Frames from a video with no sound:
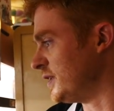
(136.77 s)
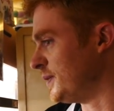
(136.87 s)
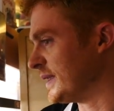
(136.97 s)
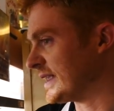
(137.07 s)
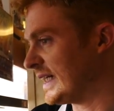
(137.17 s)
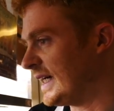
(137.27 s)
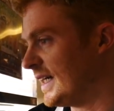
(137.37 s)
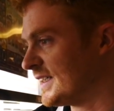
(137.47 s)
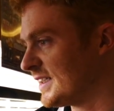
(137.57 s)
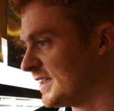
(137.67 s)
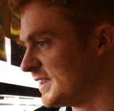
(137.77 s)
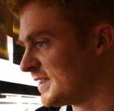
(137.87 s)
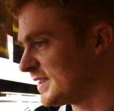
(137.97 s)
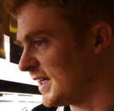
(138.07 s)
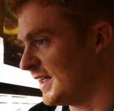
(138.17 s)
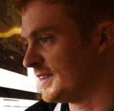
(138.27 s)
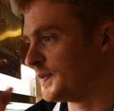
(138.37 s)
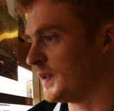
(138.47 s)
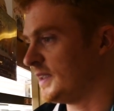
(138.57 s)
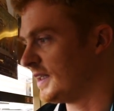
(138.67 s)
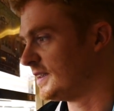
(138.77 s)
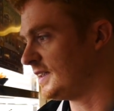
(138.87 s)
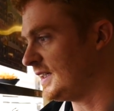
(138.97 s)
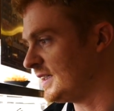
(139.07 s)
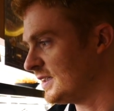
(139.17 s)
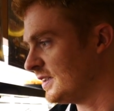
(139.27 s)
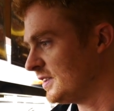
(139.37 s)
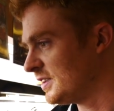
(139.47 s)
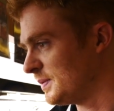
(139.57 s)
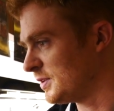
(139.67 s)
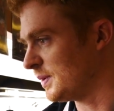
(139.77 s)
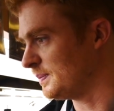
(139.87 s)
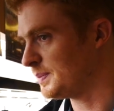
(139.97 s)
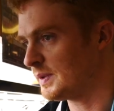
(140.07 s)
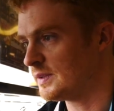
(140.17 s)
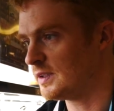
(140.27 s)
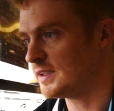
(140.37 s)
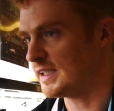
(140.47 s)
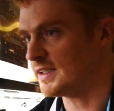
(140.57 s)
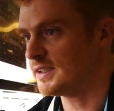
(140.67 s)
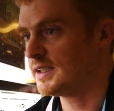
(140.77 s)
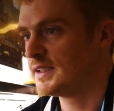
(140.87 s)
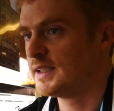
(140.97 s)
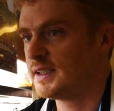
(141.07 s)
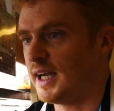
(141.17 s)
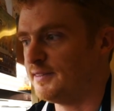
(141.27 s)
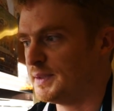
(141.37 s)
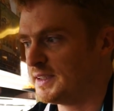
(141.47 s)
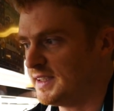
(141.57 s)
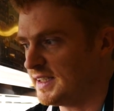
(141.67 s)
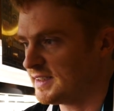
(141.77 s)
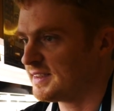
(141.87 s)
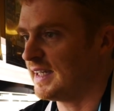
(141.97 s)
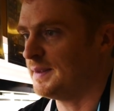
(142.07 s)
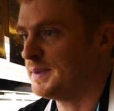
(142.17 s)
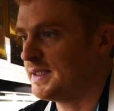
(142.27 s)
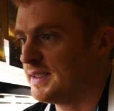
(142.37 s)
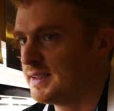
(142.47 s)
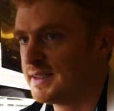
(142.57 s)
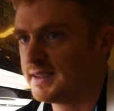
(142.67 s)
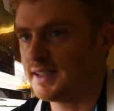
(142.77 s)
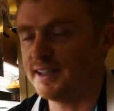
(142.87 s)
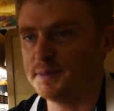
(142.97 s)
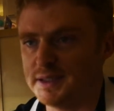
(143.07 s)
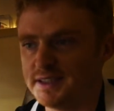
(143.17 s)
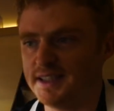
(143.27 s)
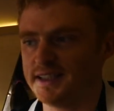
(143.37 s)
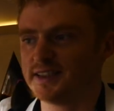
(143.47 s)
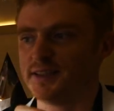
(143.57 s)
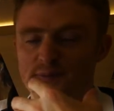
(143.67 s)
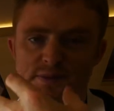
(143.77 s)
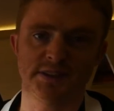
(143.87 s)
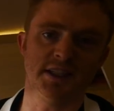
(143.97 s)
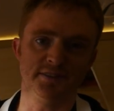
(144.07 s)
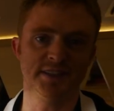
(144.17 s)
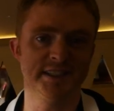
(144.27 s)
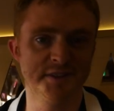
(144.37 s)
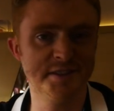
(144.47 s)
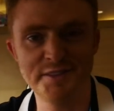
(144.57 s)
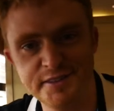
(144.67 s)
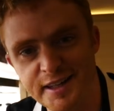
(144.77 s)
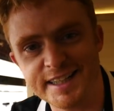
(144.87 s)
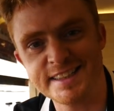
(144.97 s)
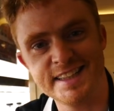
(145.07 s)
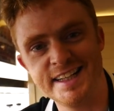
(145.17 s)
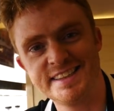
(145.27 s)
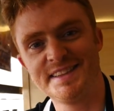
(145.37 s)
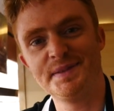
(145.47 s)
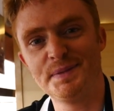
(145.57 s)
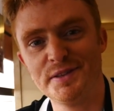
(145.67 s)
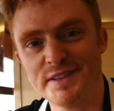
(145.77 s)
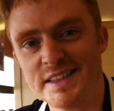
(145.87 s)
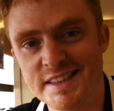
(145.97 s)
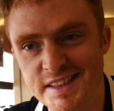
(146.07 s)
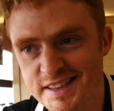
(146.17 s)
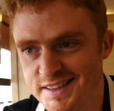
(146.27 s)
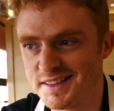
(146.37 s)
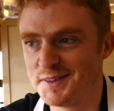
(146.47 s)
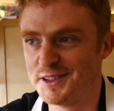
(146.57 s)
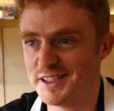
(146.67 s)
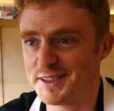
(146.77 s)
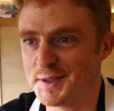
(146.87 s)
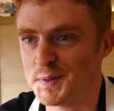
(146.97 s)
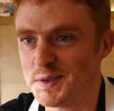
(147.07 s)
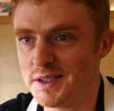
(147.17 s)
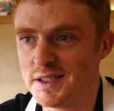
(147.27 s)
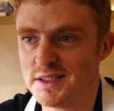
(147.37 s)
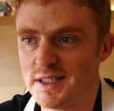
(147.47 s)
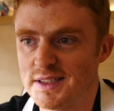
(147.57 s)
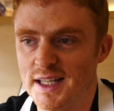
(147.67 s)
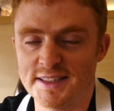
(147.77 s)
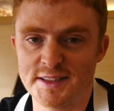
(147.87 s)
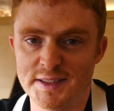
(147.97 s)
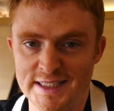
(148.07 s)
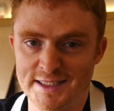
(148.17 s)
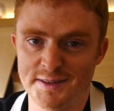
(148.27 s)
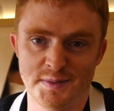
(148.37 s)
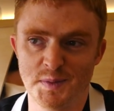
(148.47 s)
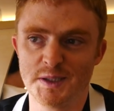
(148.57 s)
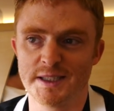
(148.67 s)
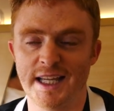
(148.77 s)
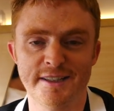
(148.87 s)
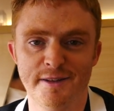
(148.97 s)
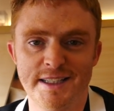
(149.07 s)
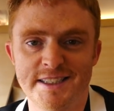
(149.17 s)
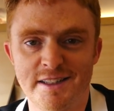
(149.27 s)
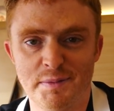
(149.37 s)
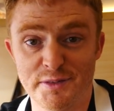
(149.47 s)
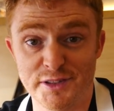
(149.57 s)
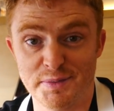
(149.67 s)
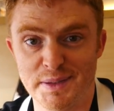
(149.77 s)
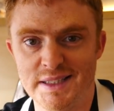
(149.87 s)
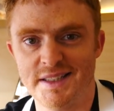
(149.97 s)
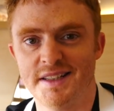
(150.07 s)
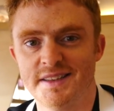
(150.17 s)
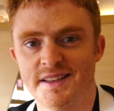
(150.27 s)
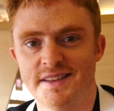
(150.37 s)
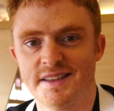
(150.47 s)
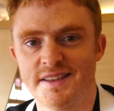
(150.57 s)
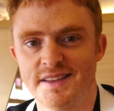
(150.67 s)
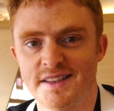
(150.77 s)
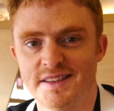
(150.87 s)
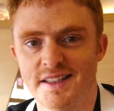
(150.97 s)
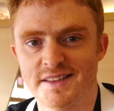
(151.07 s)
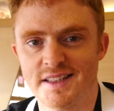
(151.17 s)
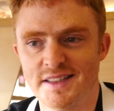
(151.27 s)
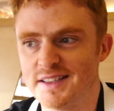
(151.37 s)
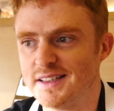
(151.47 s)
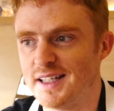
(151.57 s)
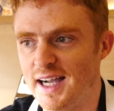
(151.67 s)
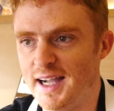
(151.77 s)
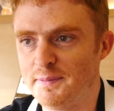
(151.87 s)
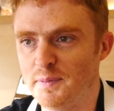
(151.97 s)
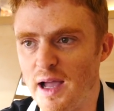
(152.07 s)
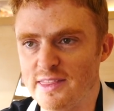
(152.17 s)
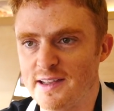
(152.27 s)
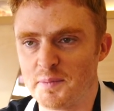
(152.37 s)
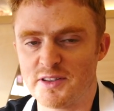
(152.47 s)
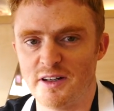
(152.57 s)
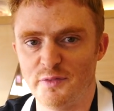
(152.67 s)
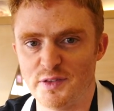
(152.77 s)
options? Oh my gosh, there's tons. Well, you can see that there's some shrimp here. I've been seeing salmon. I've been seeing some stuff that I don't even recognize, to be perfectly honest, which is cool. And so yeah, we're getting ready to grab our first plate here. What are you hoping will come by next? I think I'm gonna start off